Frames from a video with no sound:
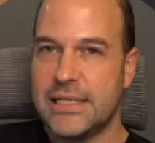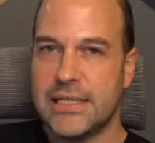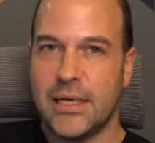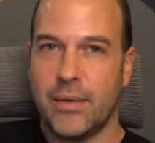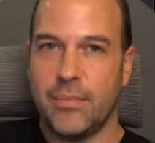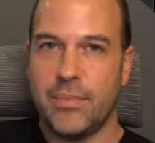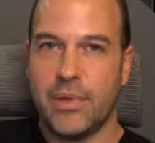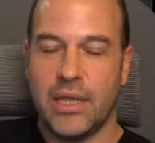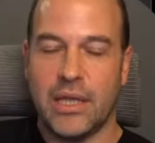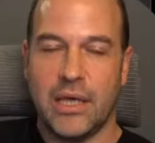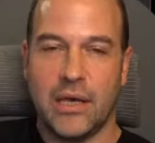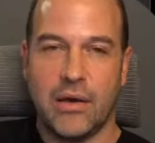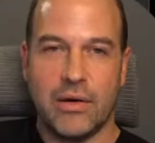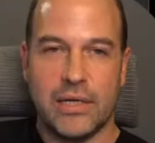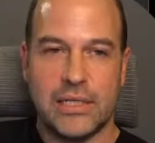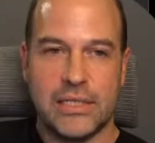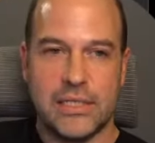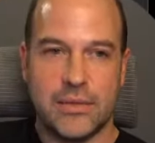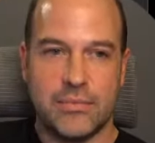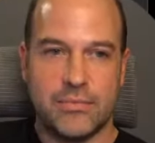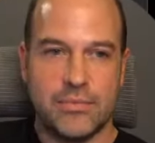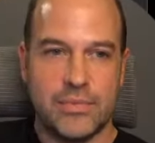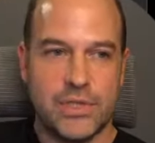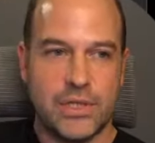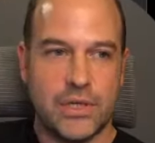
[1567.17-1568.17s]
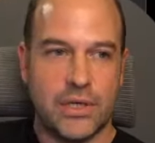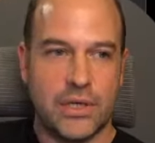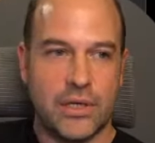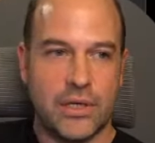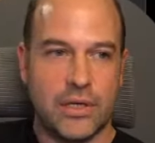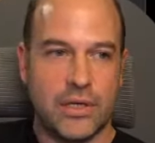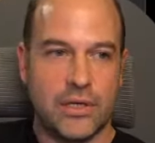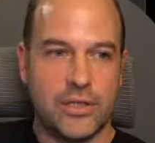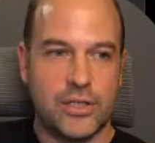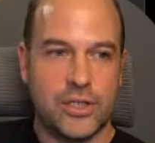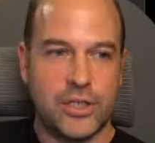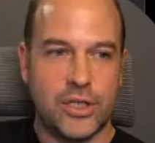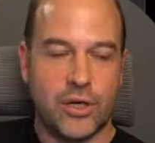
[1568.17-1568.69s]
Some of the items
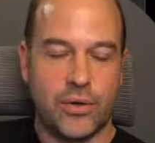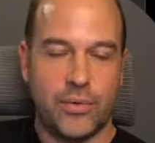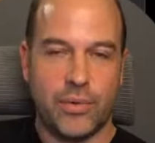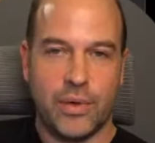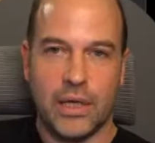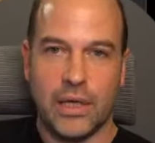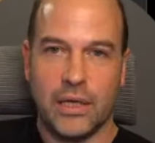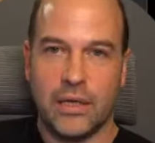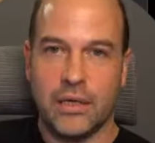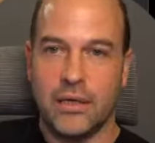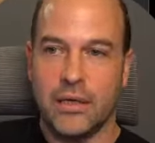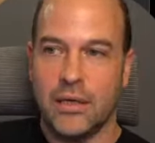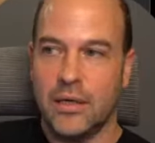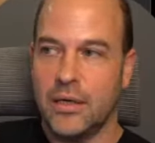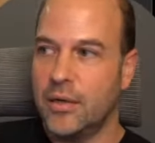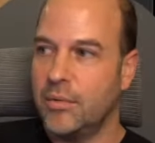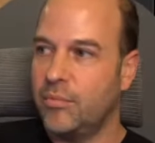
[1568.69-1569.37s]
are showing